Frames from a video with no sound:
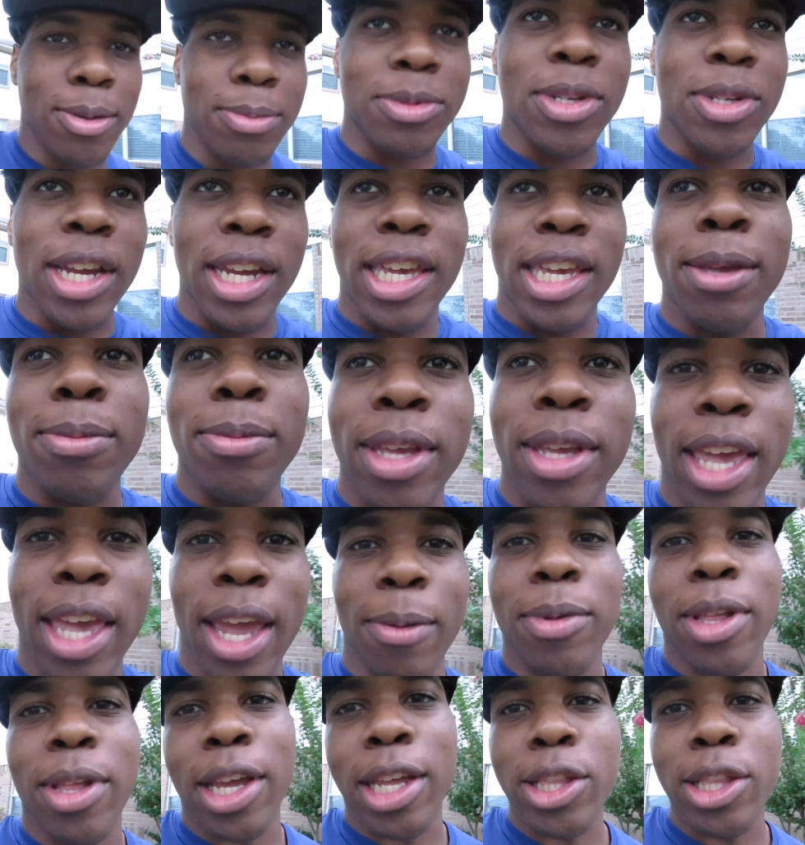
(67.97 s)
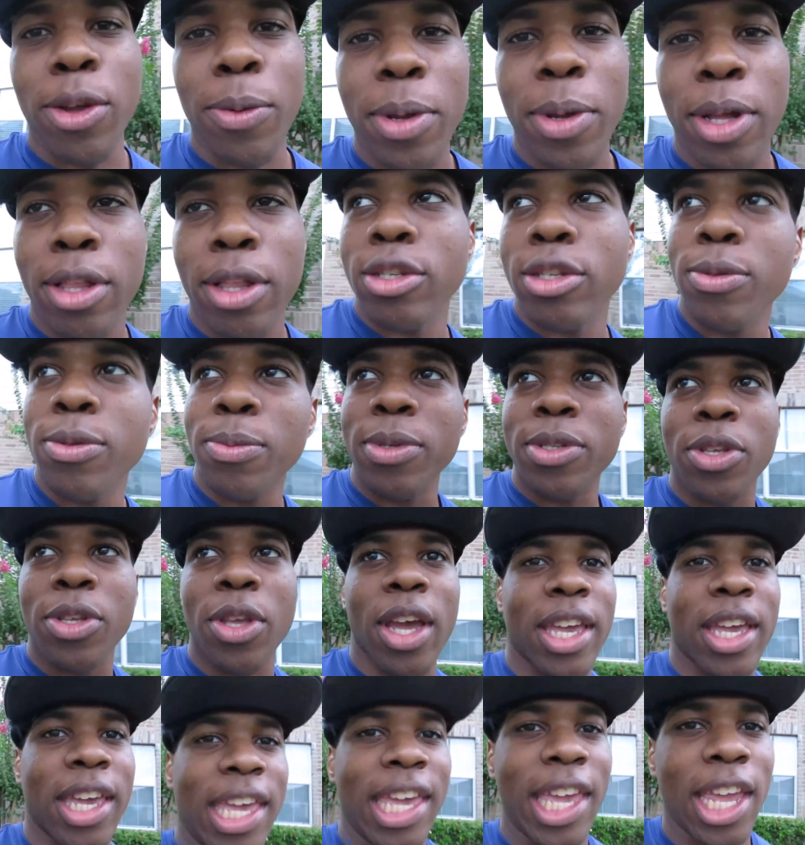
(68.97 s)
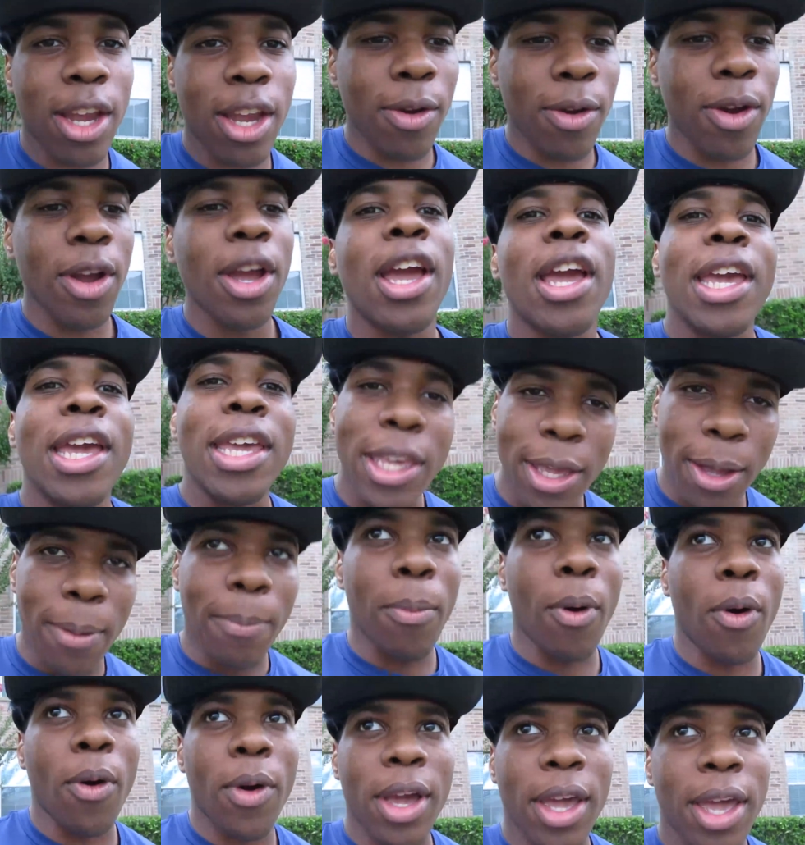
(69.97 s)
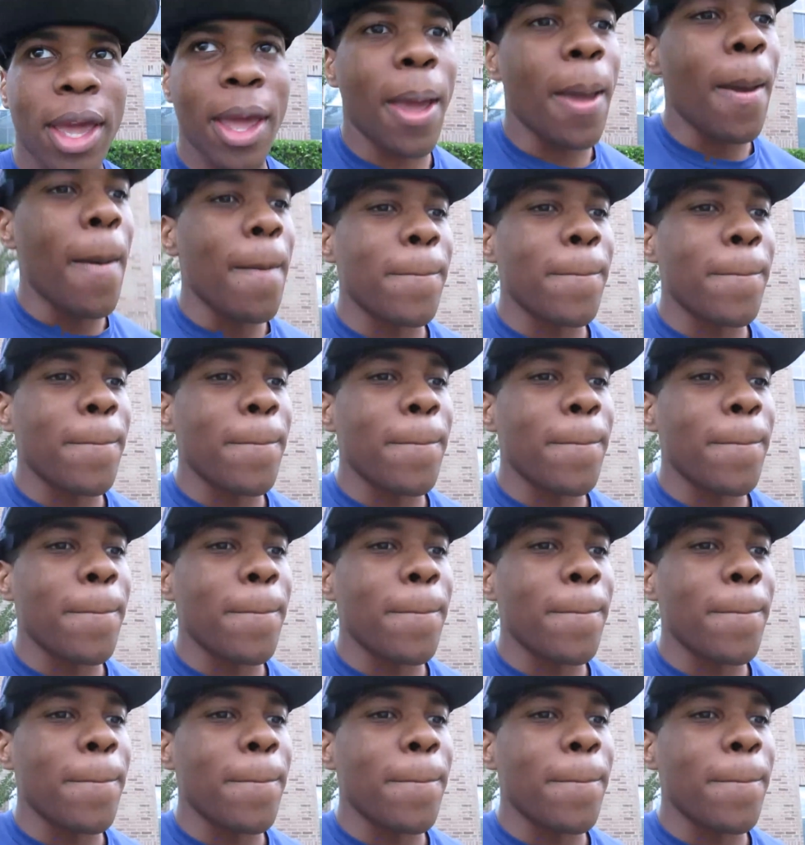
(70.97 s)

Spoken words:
So I'm trying to keep the camera like a little bit close to me so y'all can hear your boy.